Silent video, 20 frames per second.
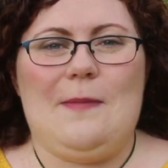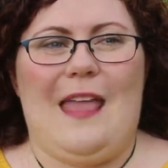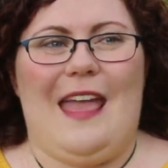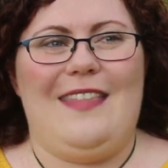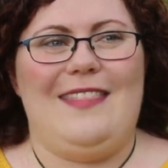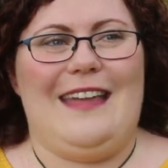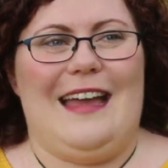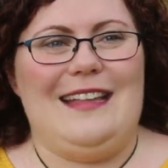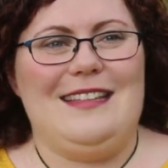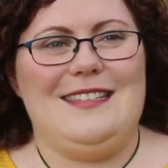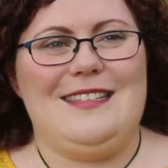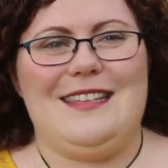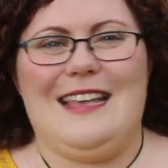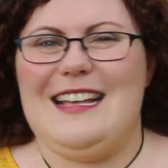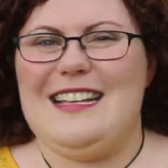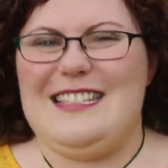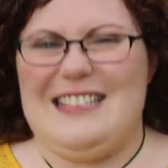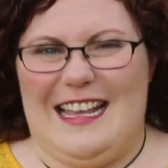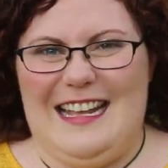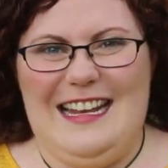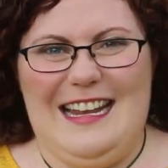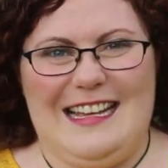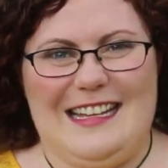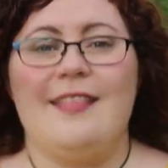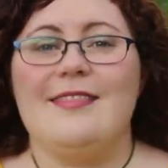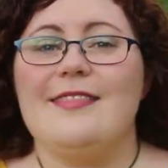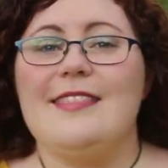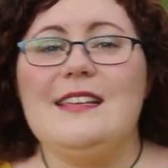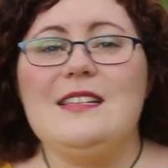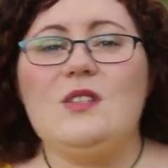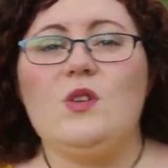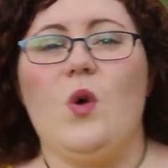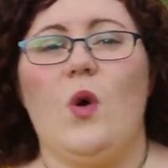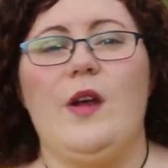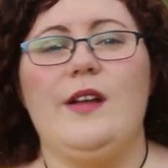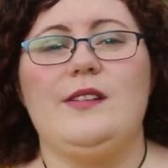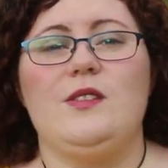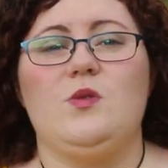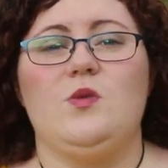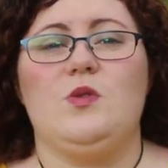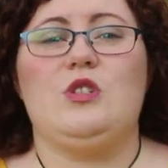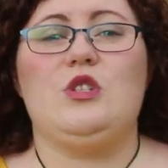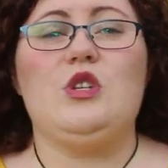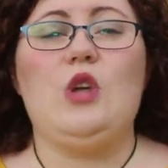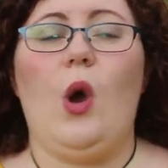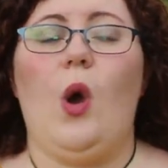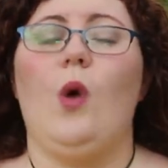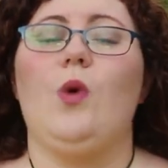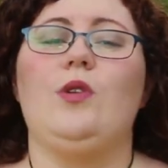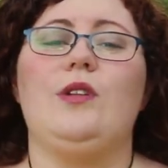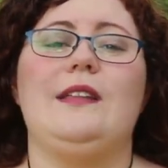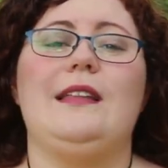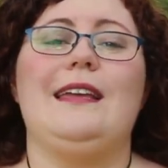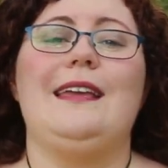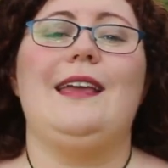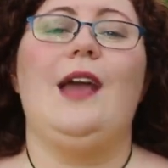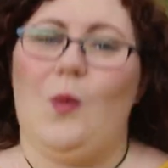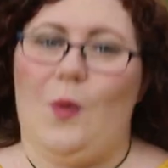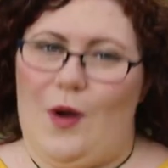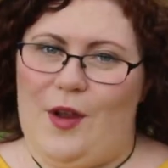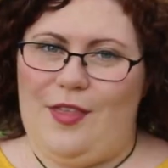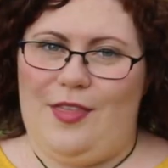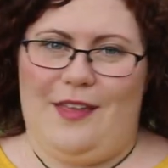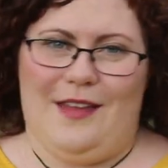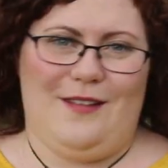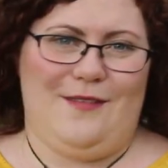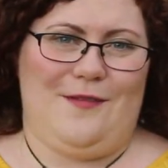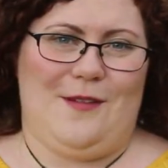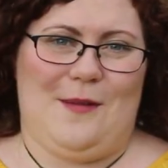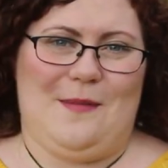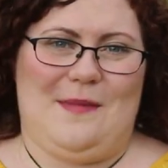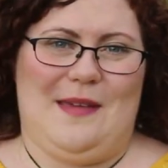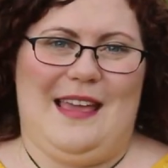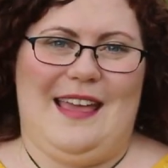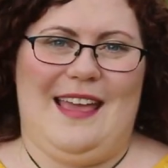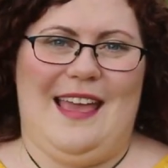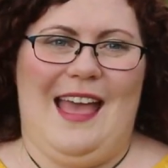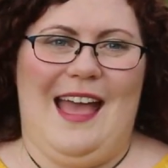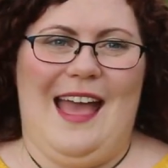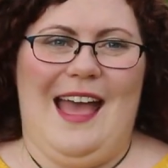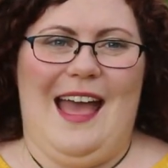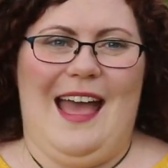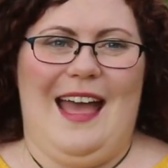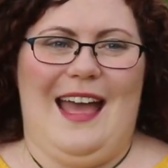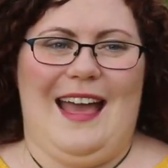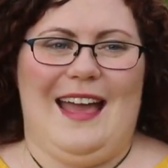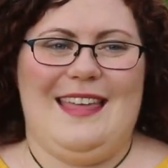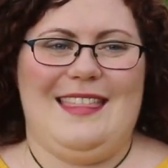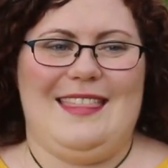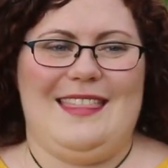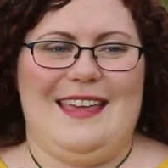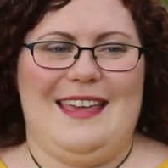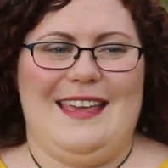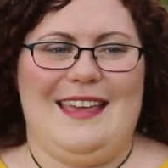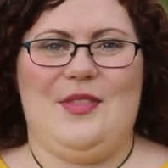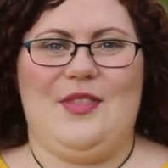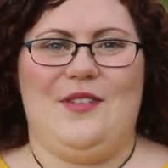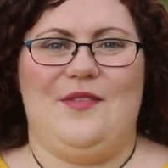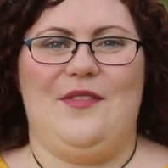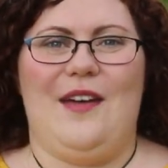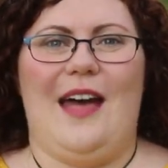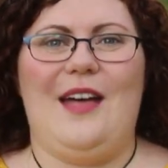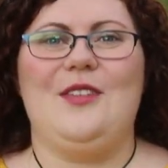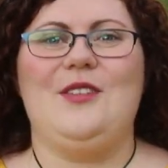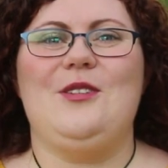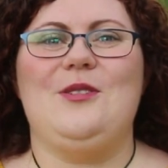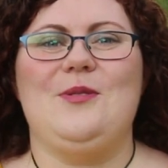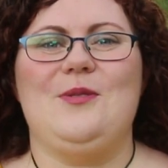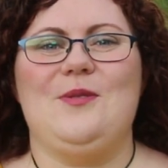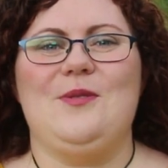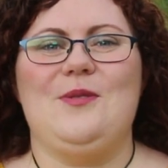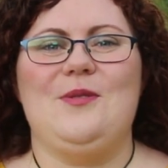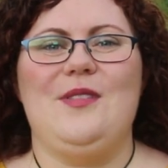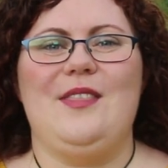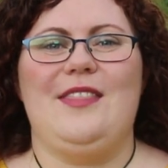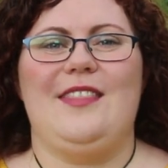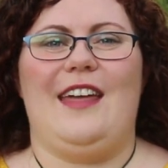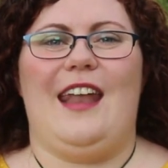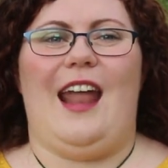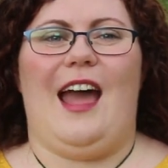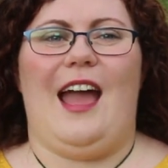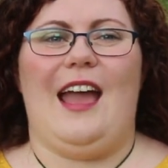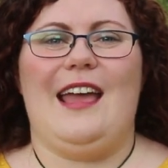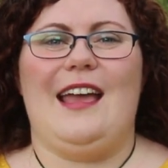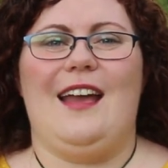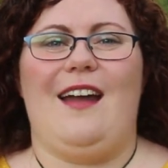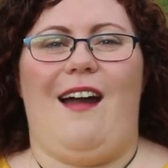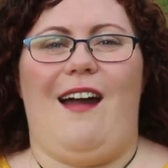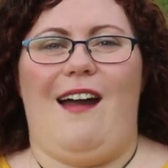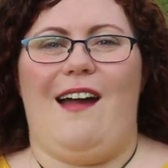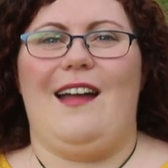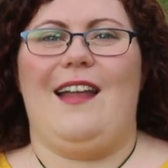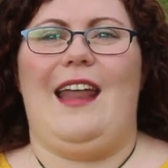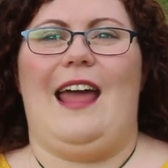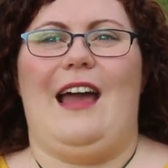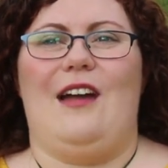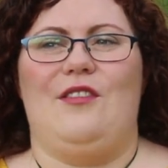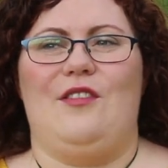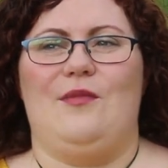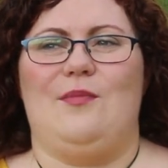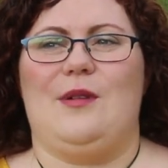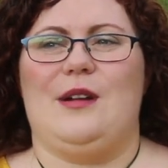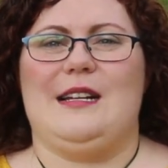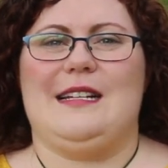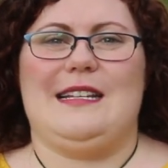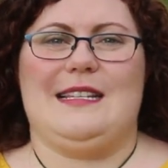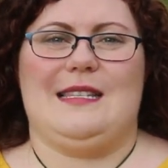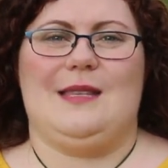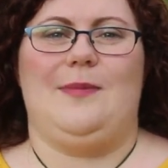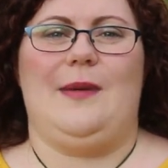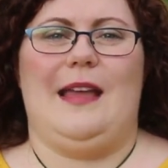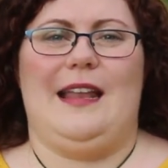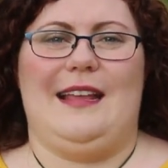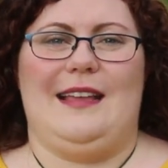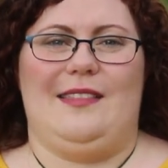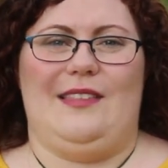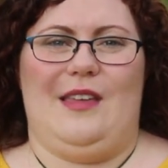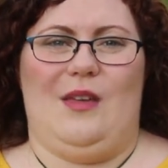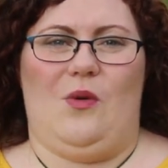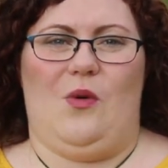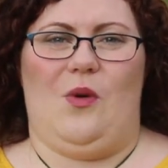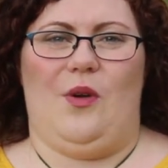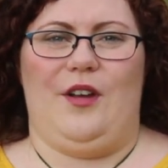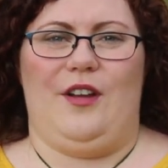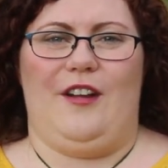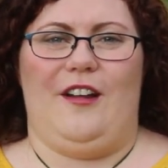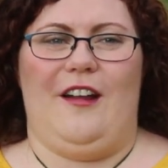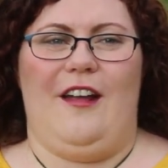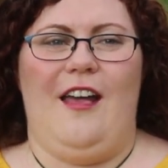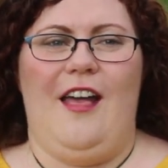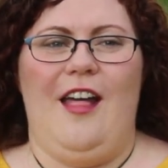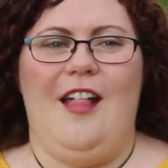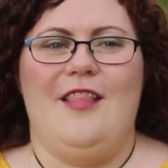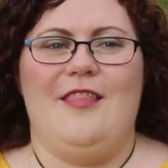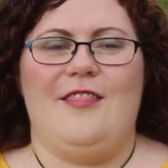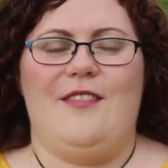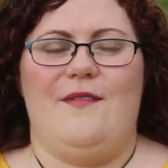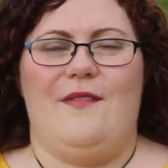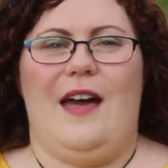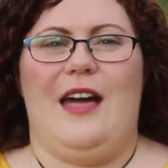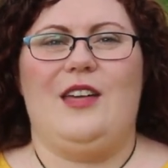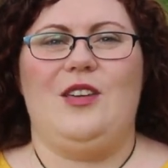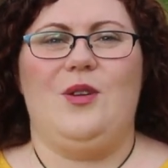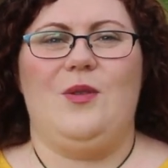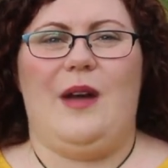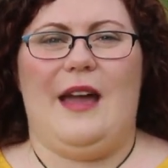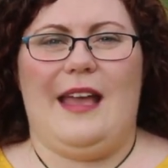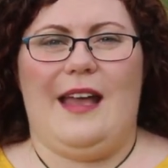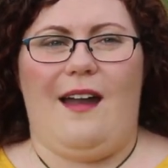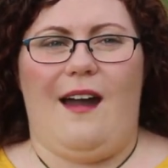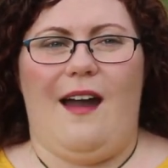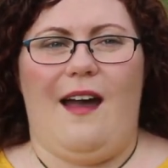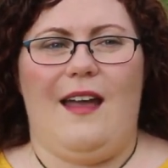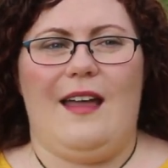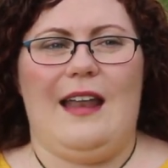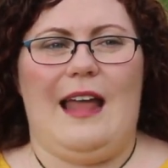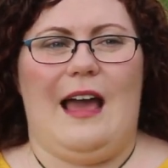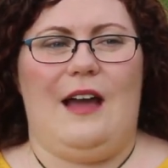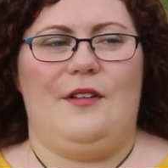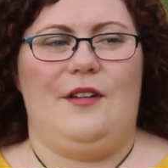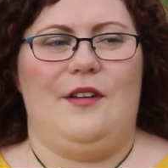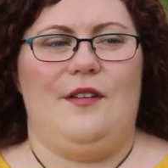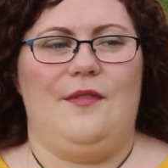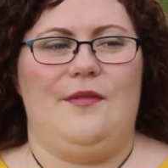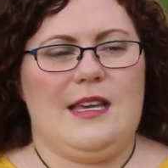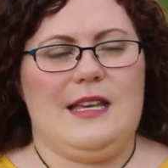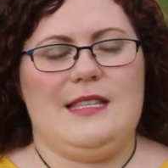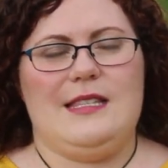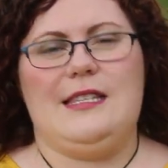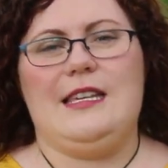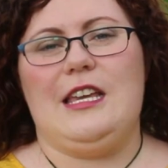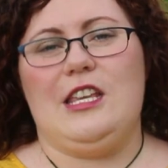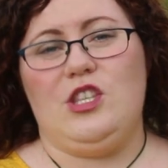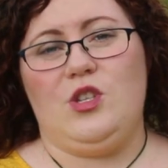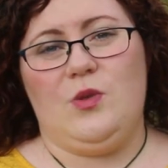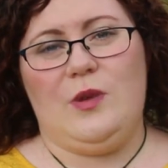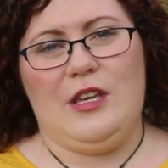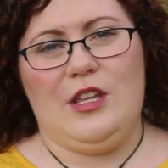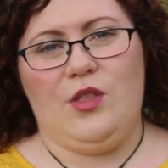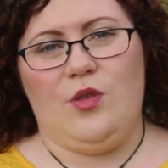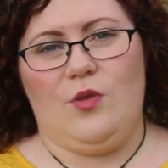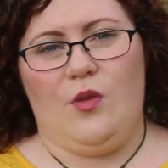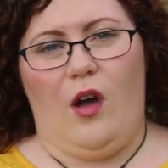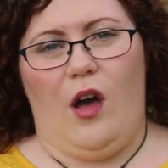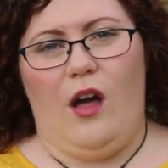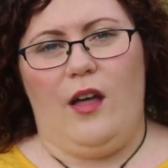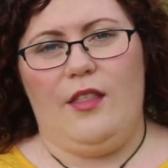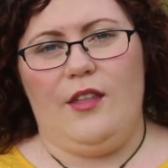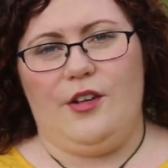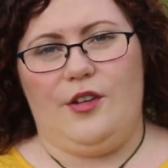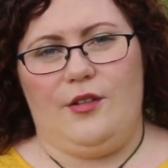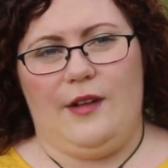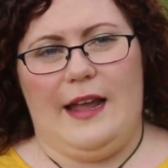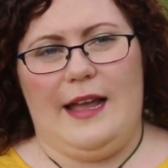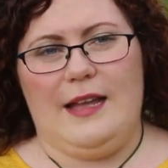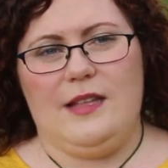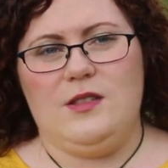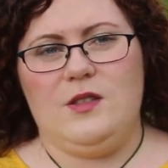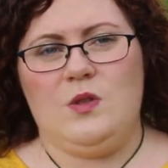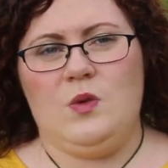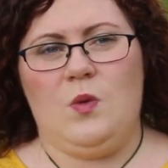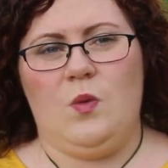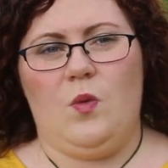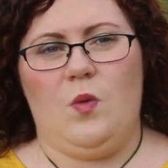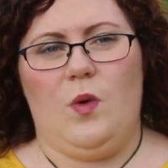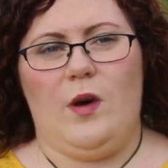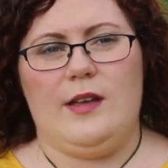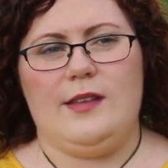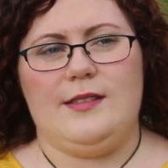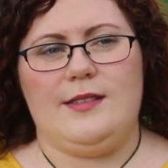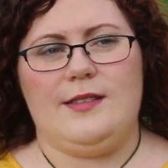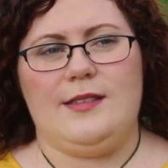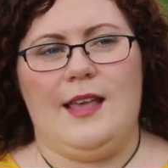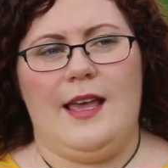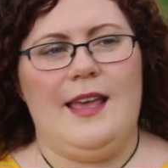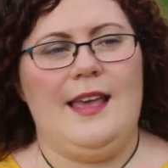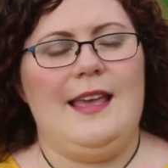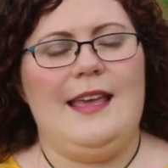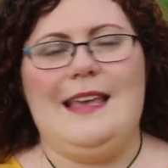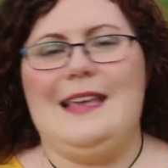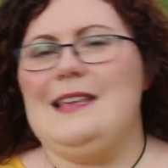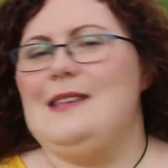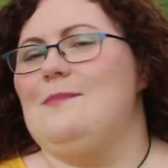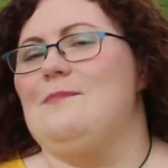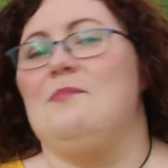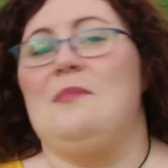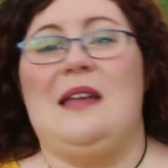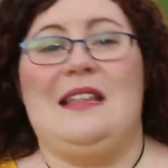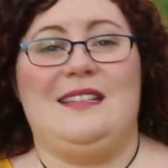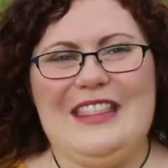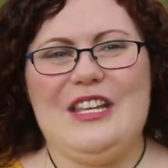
And that's exciting. This course was totally worth it for me. I think the value that I got out of participating in the order, the value I got out of continuing through all the grades was immense.